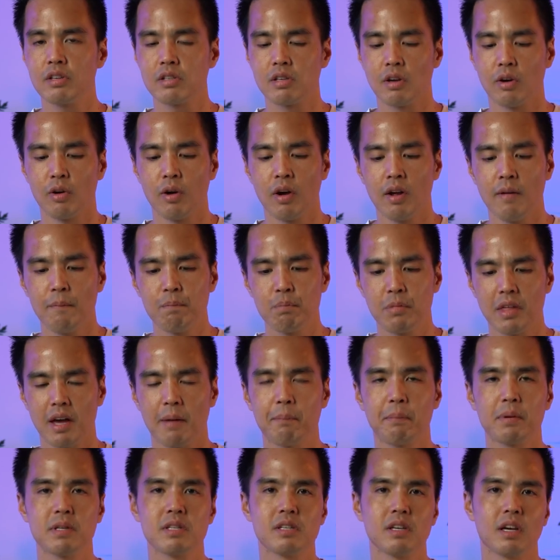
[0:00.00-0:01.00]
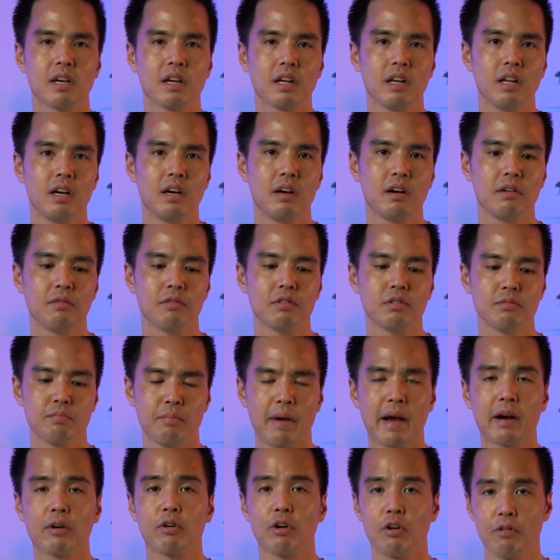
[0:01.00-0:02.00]
So that particular
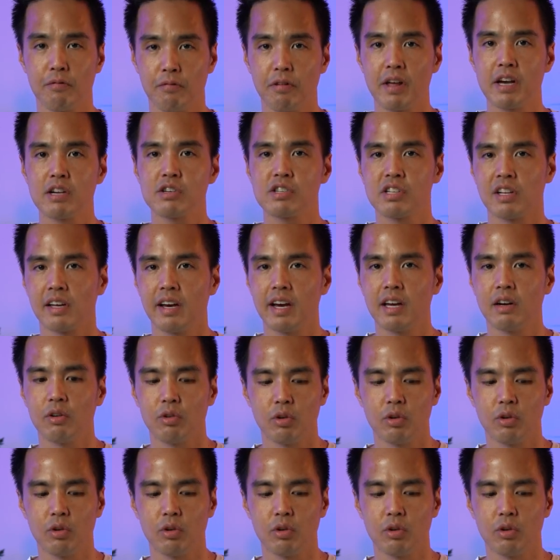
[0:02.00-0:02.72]
macro flashlight,